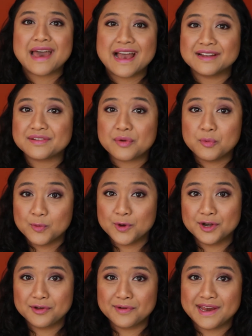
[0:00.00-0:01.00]
and
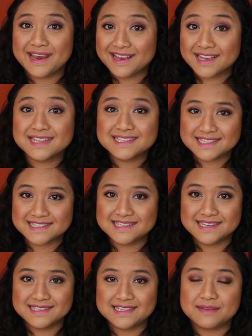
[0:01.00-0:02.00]
watery in
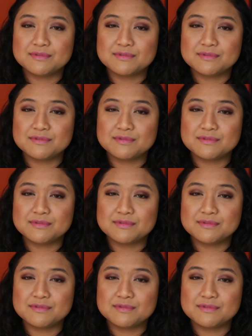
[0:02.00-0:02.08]
consistency,